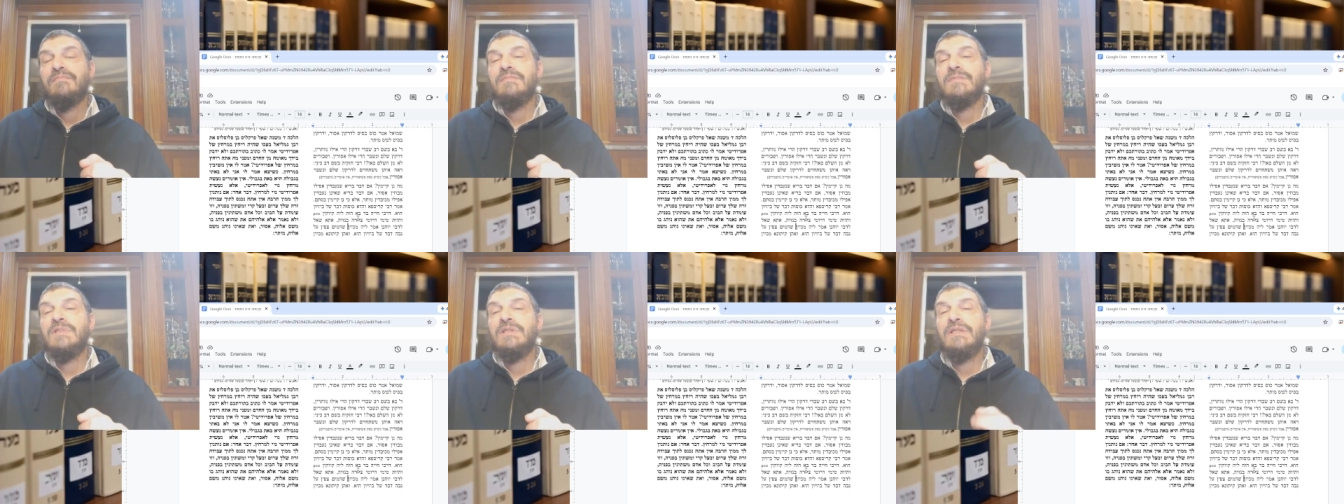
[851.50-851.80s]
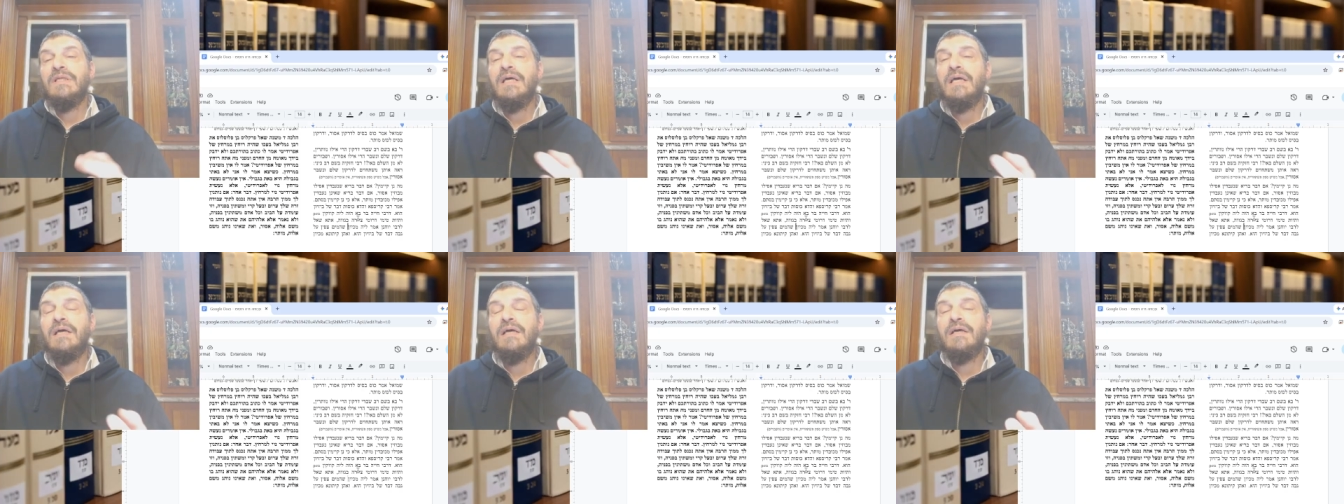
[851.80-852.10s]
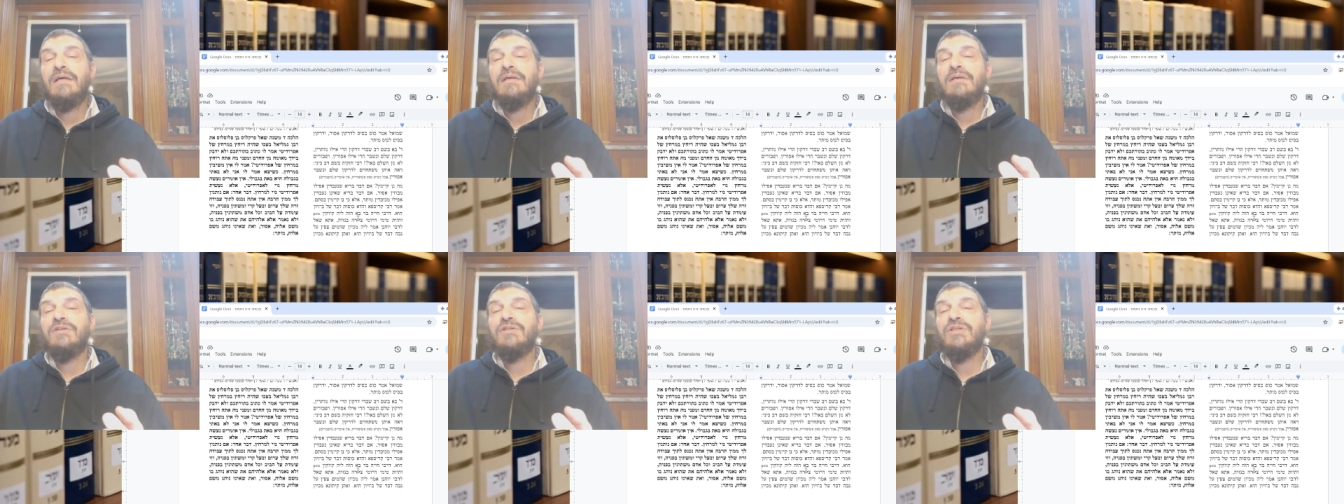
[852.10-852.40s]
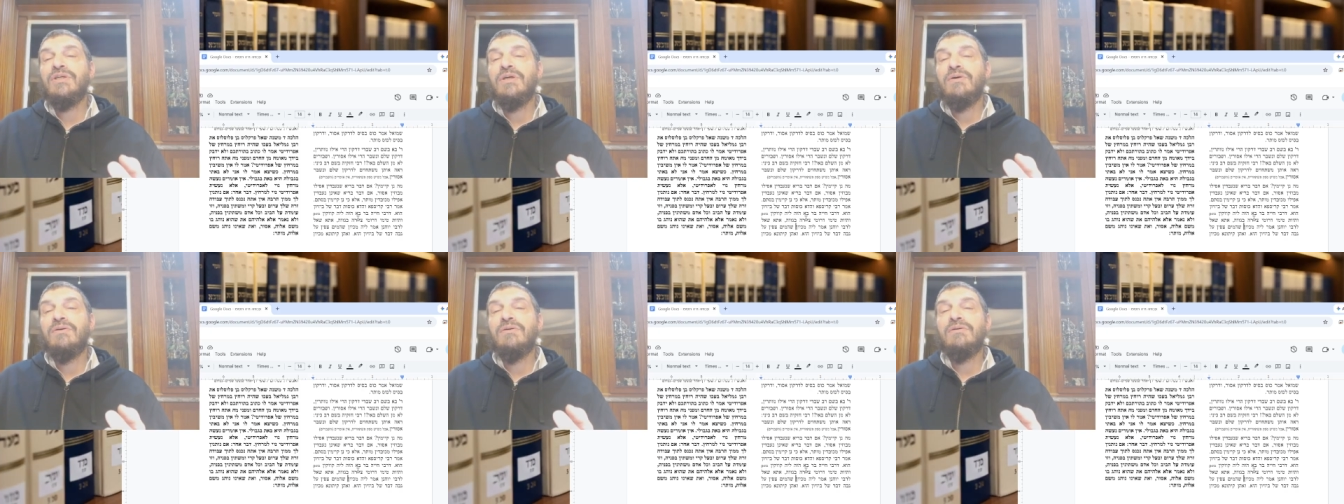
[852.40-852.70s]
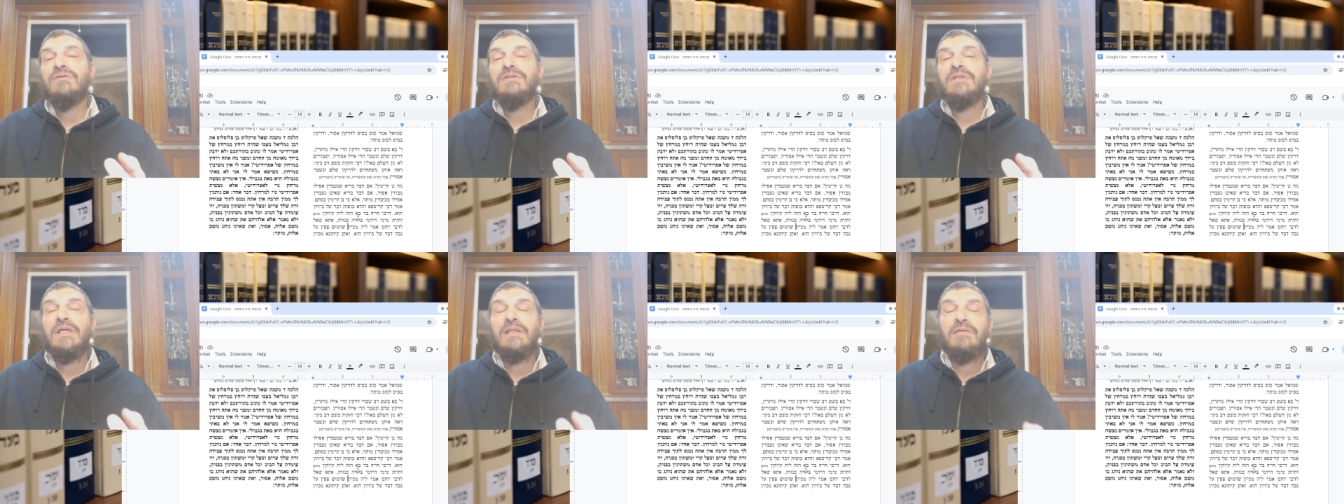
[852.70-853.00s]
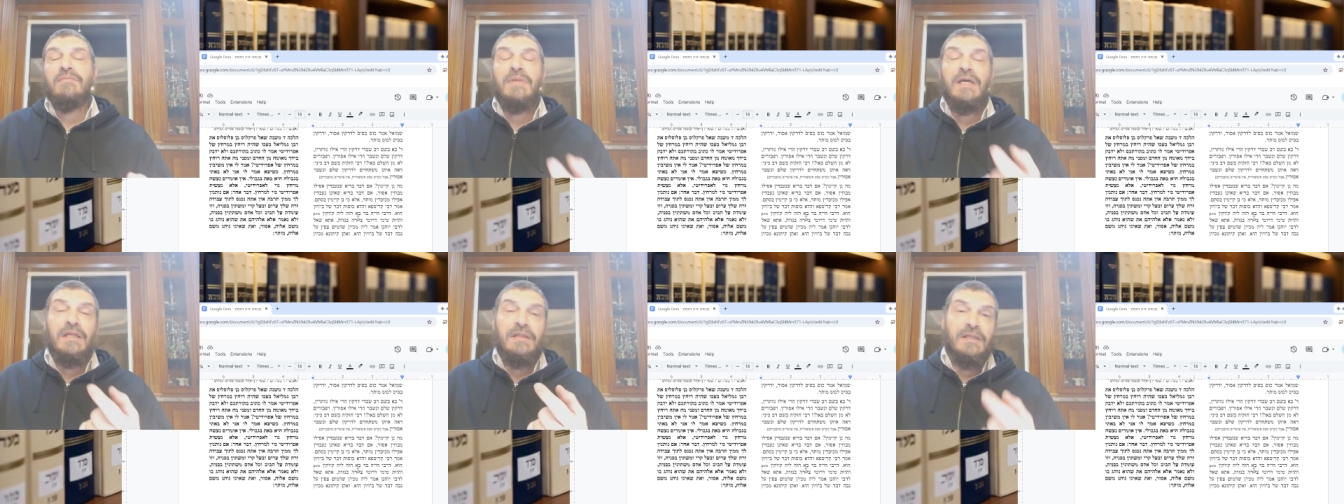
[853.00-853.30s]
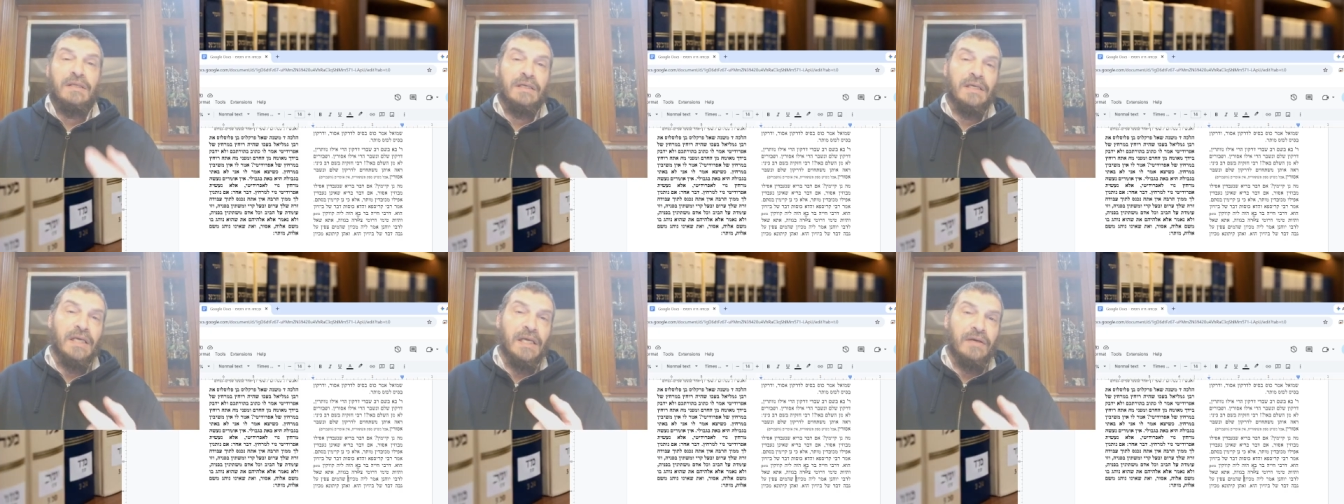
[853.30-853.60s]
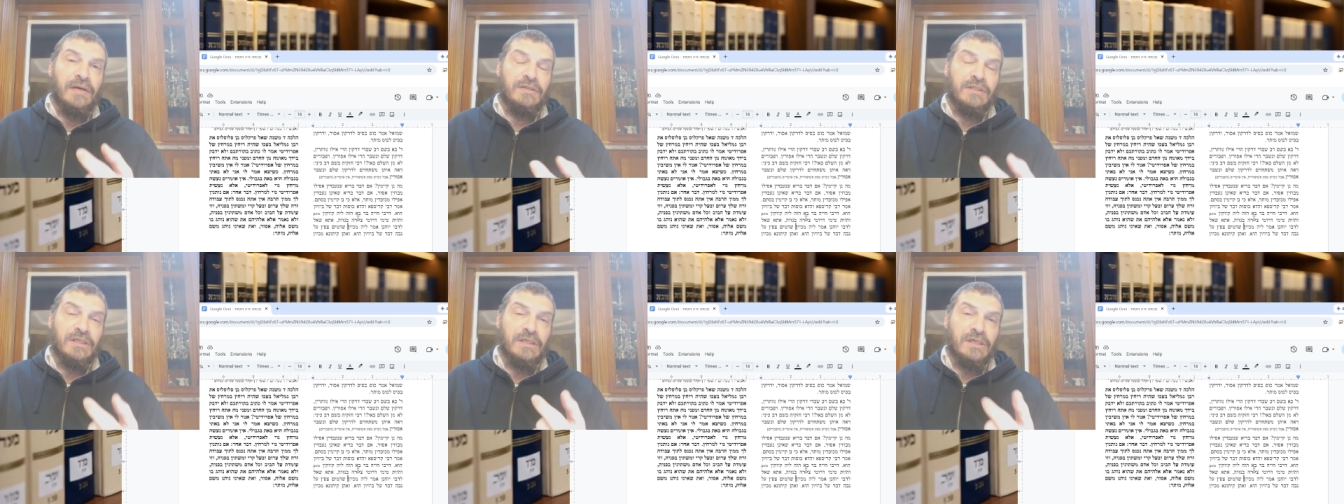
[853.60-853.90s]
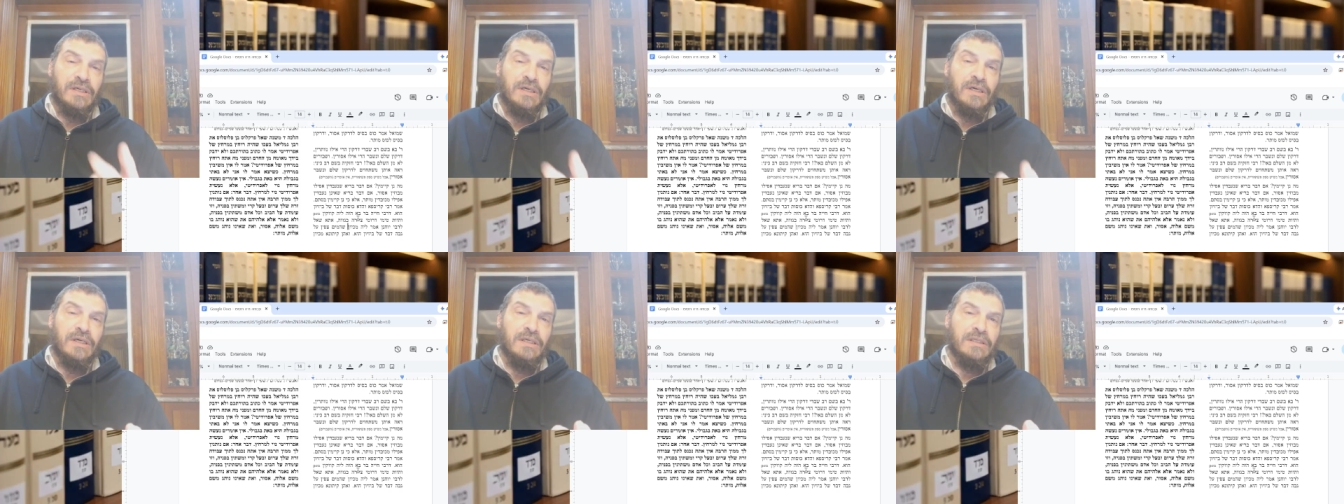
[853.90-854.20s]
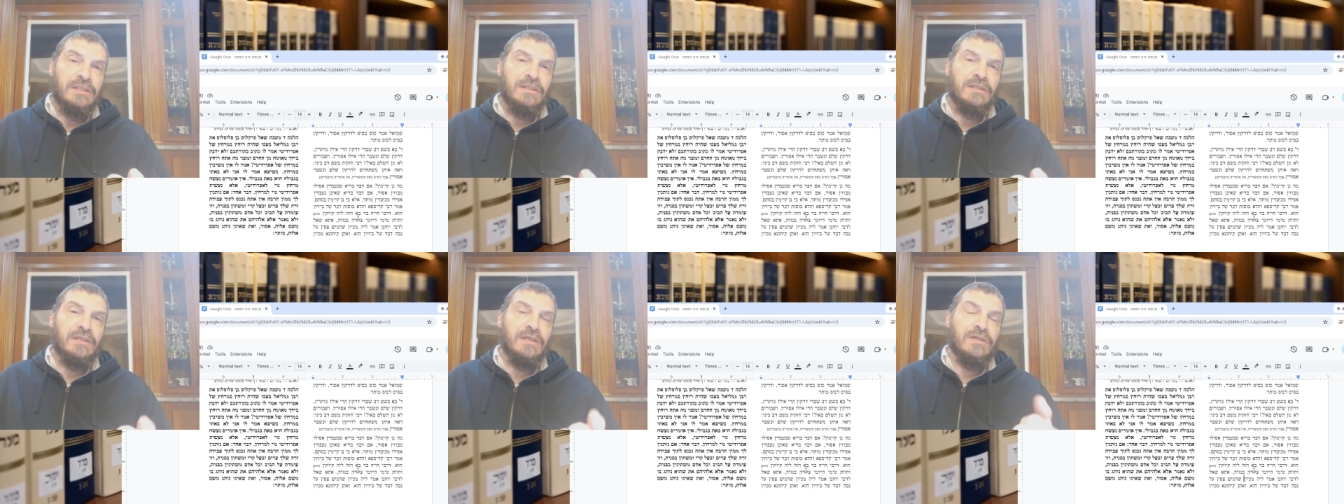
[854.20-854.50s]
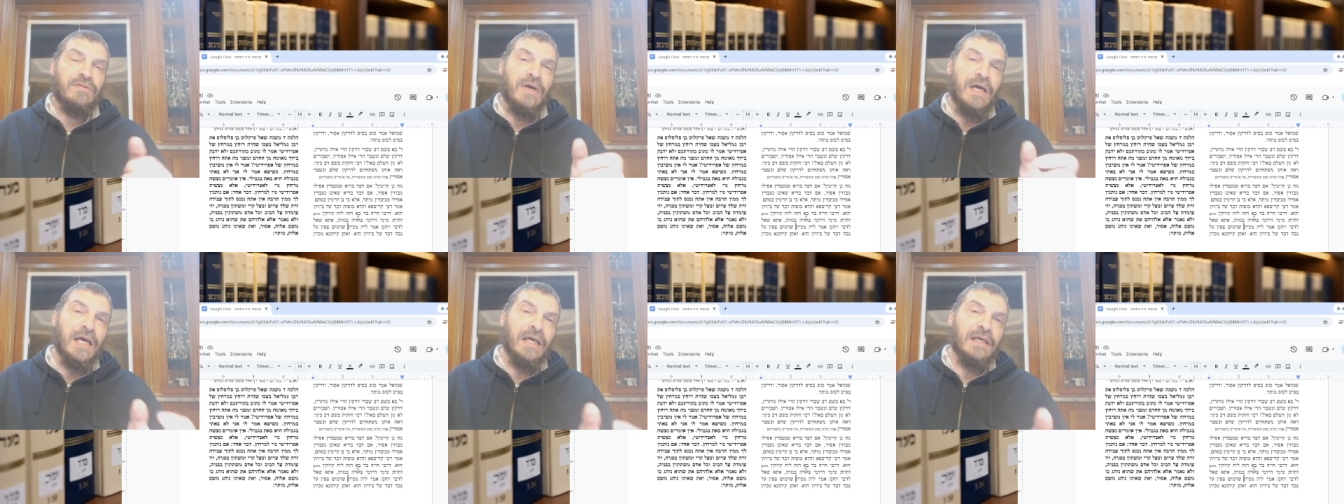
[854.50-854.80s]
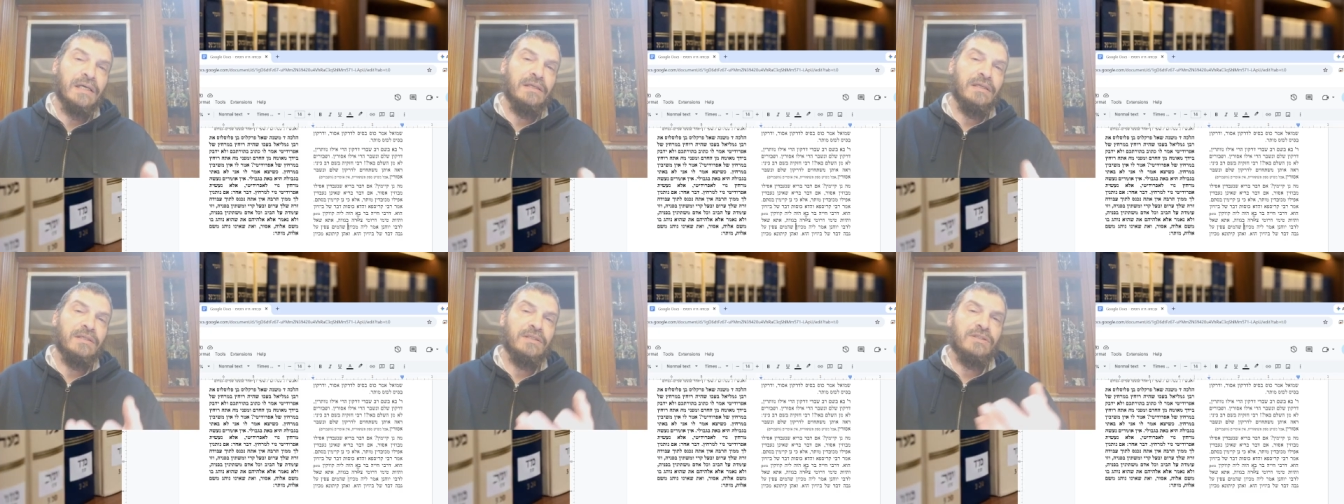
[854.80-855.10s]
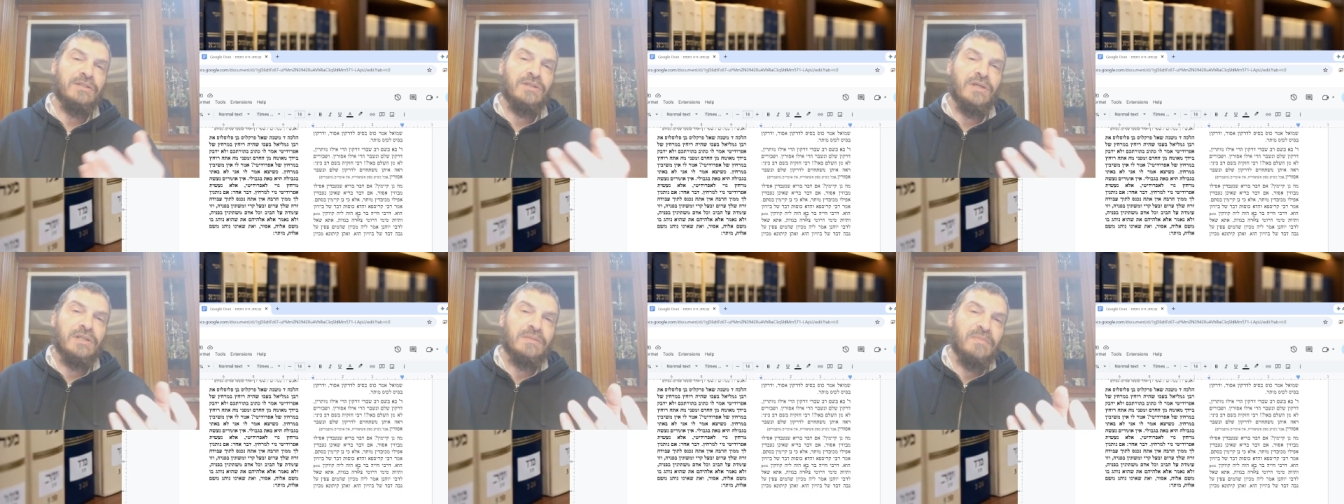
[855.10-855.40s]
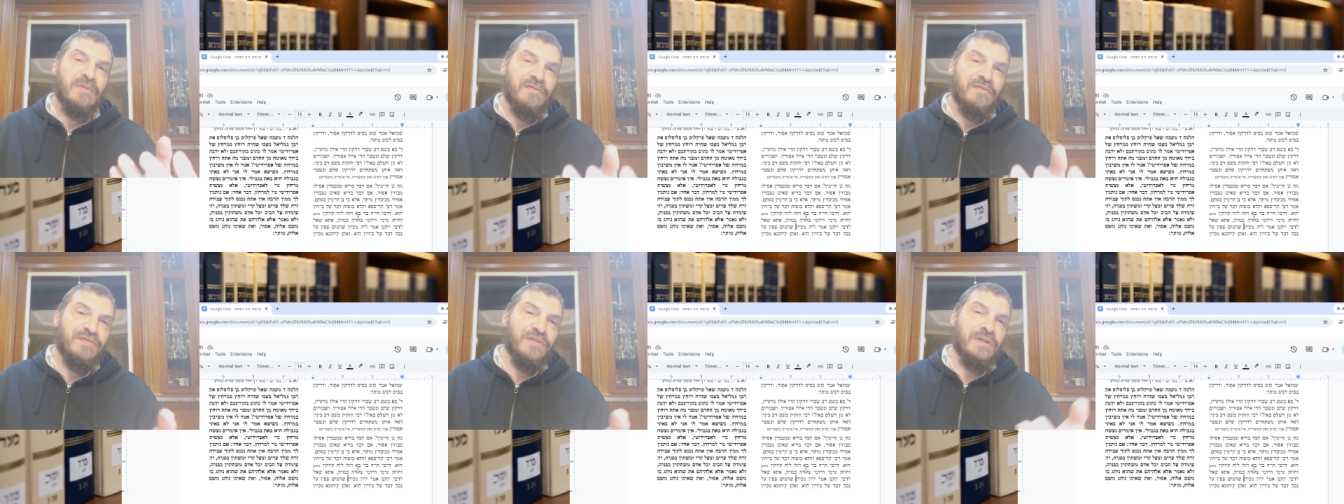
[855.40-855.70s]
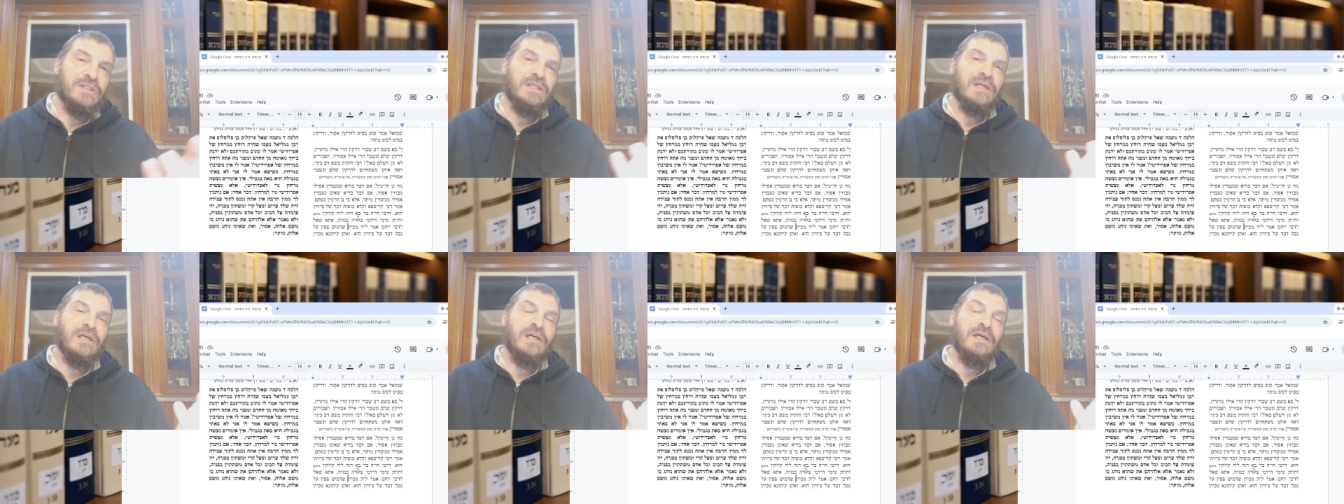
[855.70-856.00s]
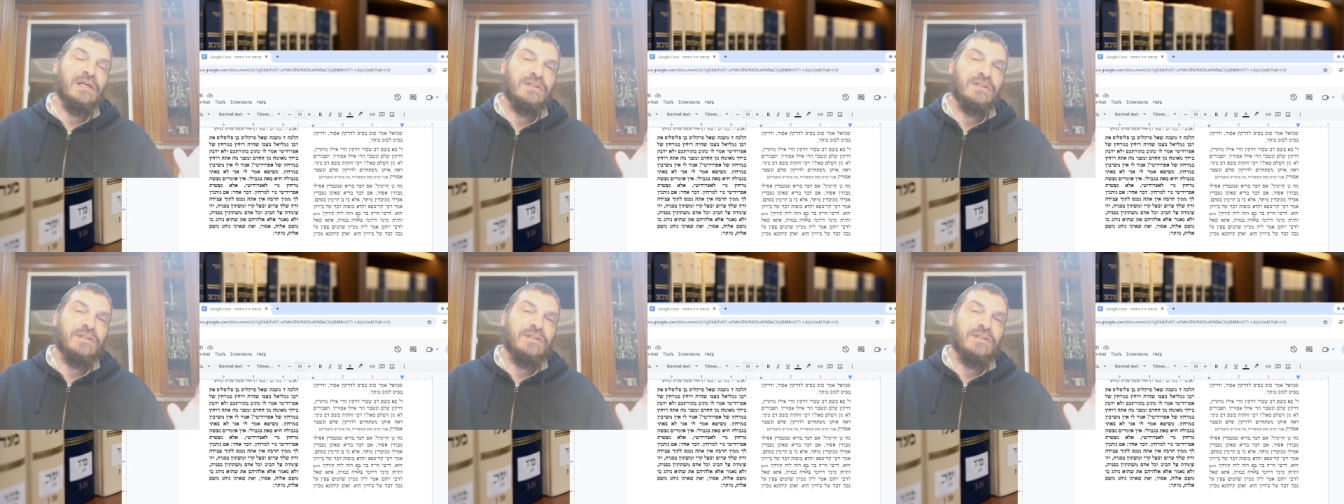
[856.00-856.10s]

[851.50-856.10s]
So then it shows that the main thing here is the kois, and the dragon is just mavuza.